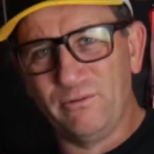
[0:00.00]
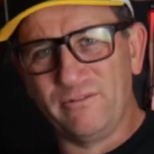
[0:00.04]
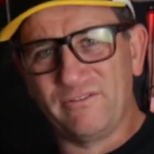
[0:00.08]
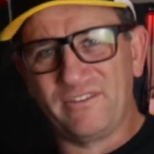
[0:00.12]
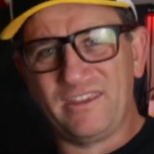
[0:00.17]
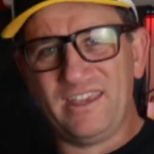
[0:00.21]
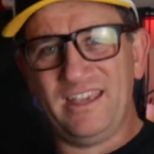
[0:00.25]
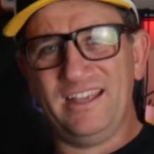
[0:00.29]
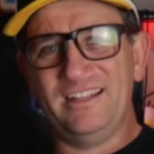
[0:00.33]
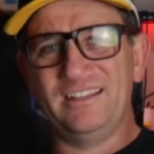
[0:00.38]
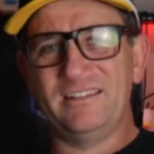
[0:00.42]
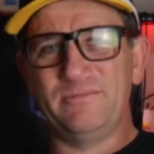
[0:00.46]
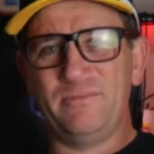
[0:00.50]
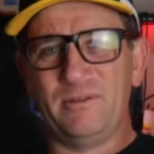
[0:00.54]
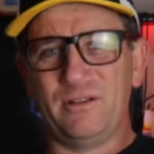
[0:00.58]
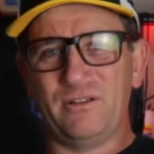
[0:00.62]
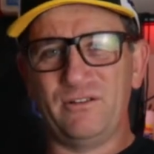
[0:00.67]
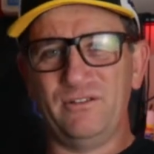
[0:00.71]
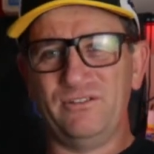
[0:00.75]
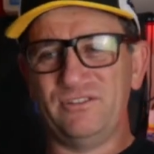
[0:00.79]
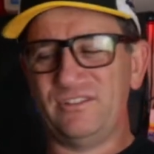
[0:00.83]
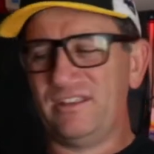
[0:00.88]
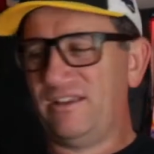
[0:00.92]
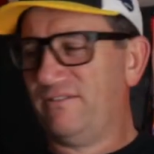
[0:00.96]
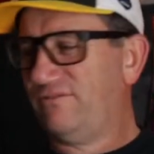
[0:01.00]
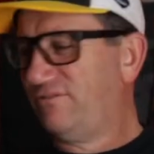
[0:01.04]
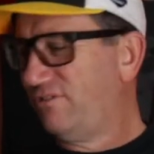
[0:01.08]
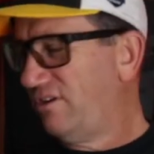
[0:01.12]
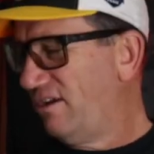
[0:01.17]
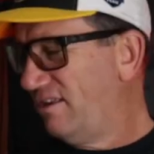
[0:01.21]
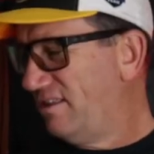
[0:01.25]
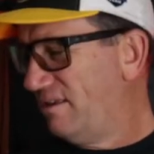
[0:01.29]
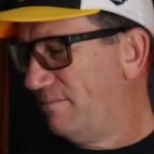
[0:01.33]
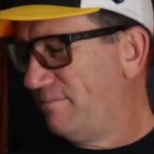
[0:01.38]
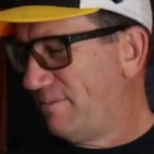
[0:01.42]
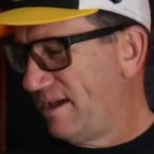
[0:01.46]
with kids because they
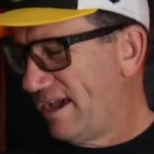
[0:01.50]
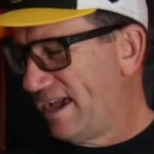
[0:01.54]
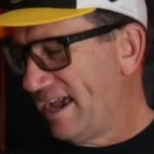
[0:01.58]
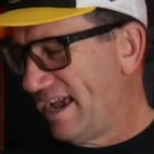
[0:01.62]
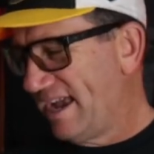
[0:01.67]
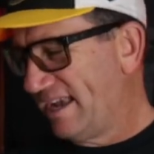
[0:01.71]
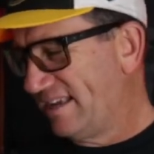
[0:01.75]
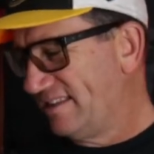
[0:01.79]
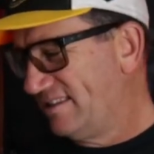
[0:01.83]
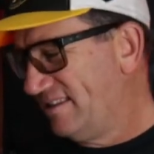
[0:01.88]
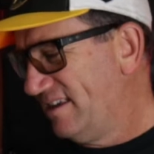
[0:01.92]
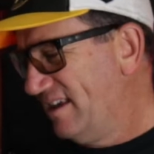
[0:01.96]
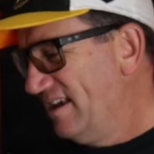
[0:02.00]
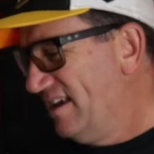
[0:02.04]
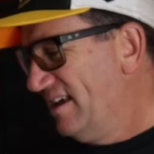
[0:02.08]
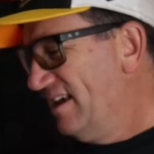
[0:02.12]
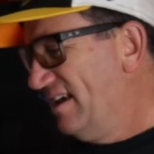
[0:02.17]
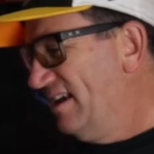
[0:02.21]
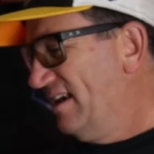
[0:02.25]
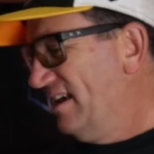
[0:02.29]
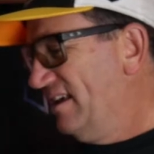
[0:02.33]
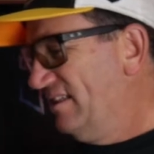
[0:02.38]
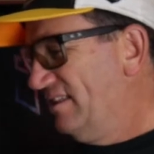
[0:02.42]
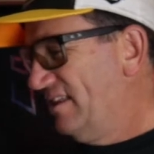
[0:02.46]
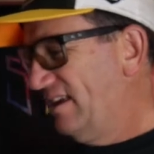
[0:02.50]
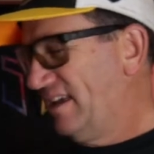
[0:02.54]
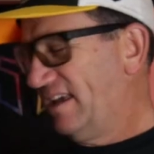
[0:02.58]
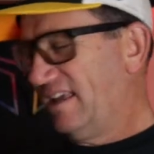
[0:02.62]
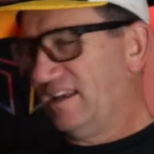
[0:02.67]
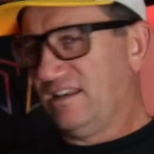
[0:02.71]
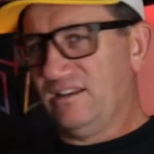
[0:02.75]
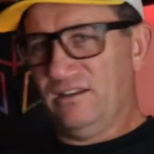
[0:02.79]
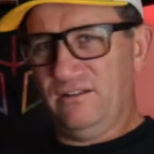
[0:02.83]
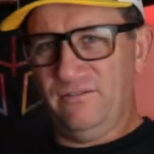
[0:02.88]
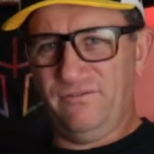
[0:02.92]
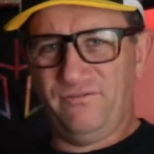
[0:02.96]
throw their bags, they
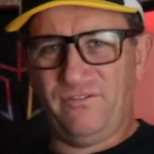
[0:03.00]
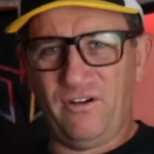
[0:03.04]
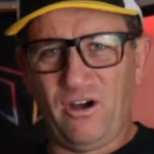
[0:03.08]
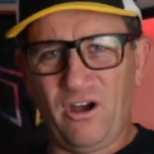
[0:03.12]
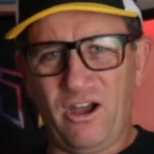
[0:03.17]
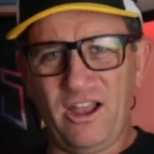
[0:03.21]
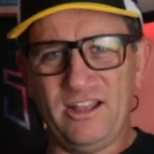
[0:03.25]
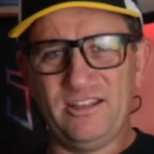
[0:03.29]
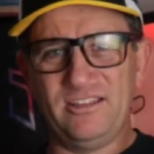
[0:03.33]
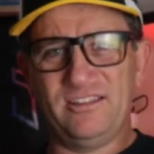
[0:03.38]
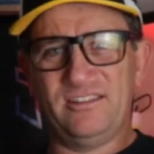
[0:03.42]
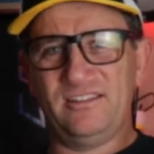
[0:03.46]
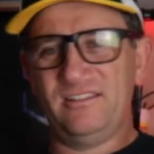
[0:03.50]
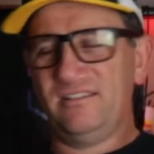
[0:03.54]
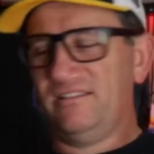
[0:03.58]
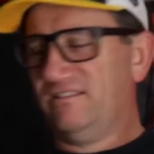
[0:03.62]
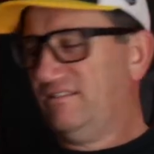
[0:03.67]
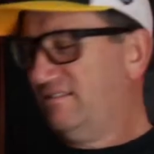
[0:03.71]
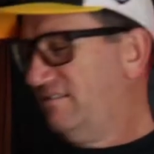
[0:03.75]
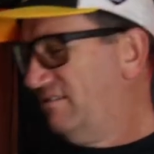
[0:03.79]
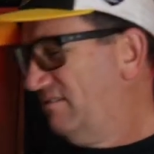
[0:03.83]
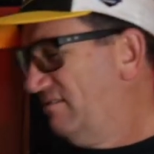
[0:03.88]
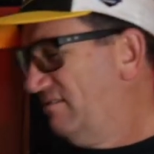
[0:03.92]
get into fights,